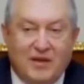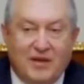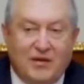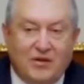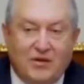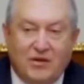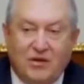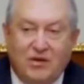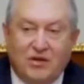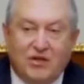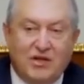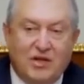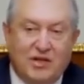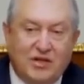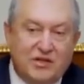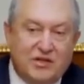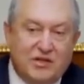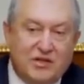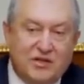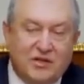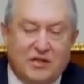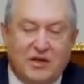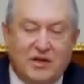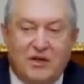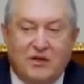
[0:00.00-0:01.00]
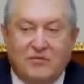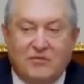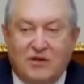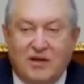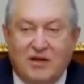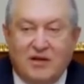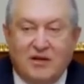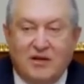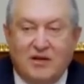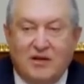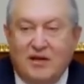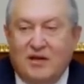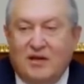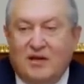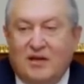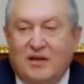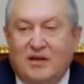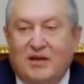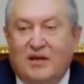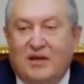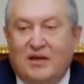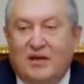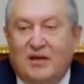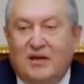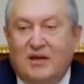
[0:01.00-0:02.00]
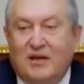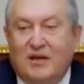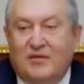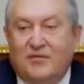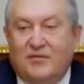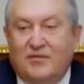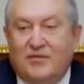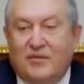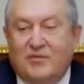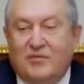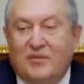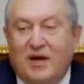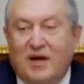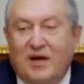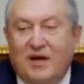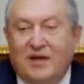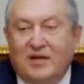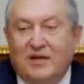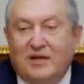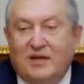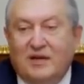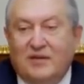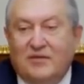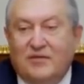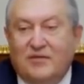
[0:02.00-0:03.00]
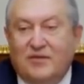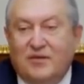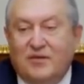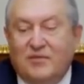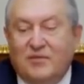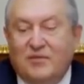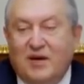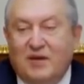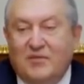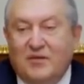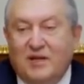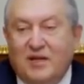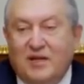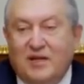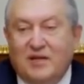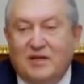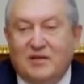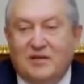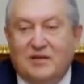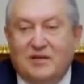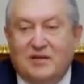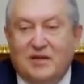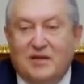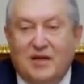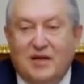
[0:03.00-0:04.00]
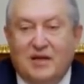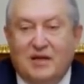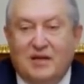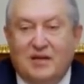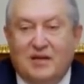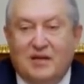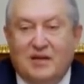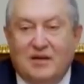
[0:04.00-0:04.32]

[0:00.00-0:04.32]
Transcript: Negotiations are run from Armenian side,